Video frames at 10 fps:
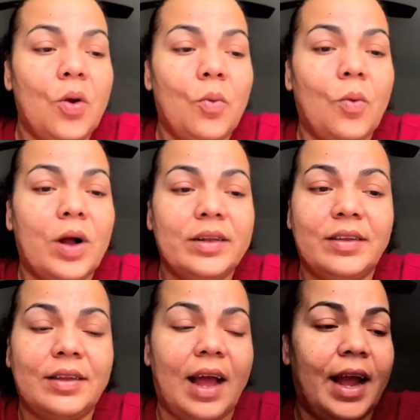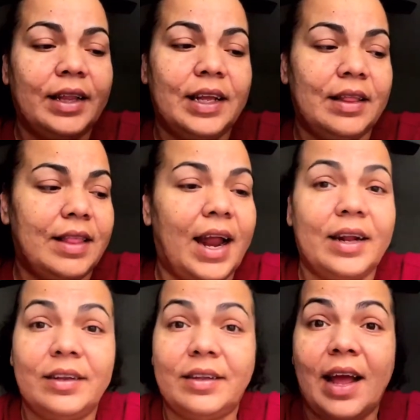once I did that, I
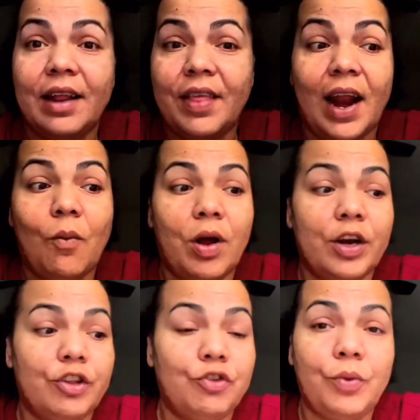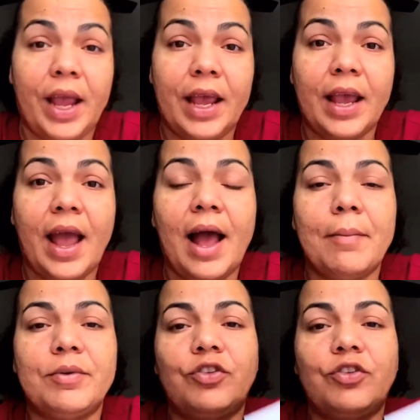decided that I wanted to do a cap.